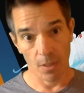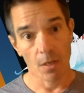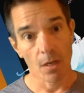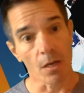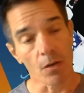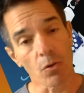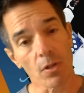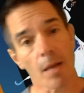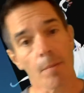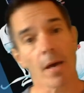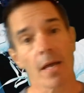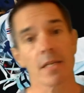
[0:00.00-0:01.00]
And all that
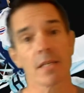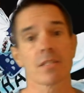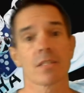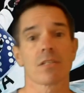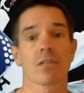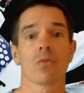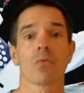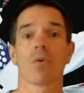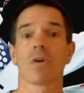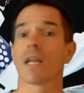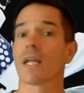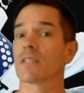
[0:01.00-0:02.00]
matters is who won
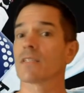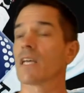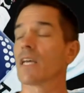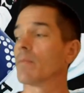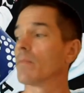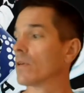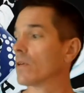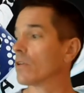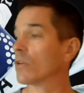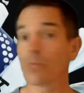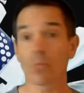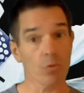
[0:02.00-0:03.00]
last time and
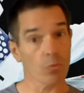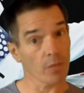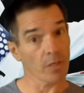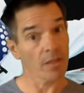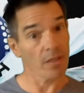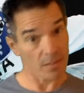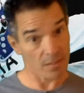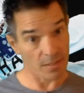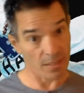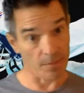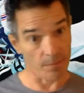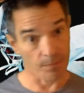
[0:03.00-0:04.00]
who will win this
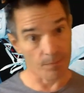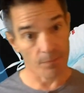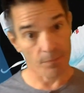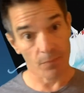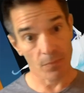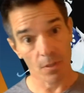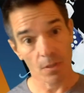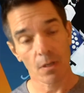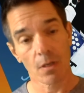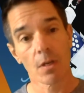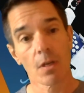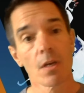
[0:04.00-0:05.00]
time.
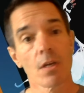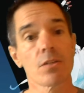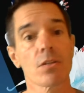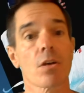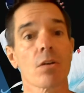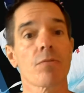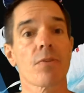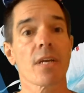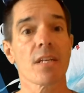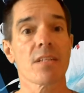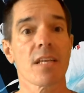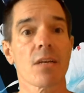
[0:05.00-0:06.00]
To configure
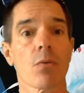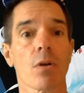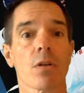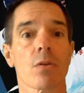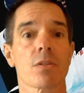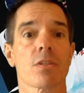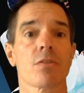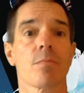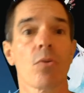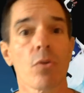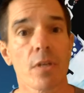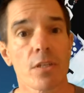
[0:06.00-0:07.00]
Taekwondo as a
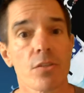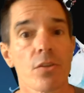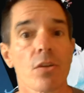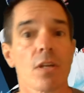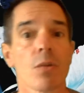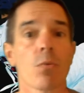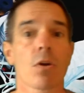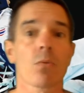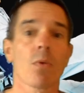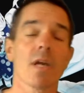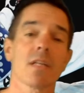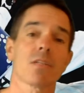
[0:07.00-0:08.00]
sport is certainly one
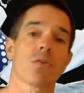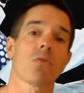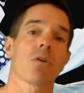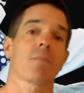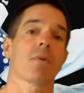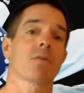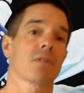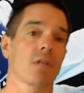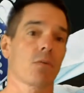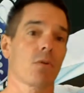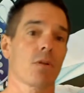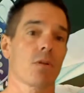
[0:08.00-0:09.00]
way to talk about
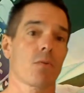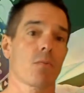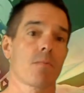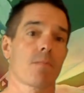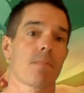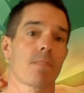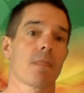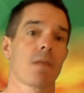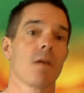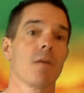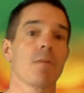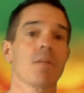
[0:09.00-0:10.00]
Taekwondo. But it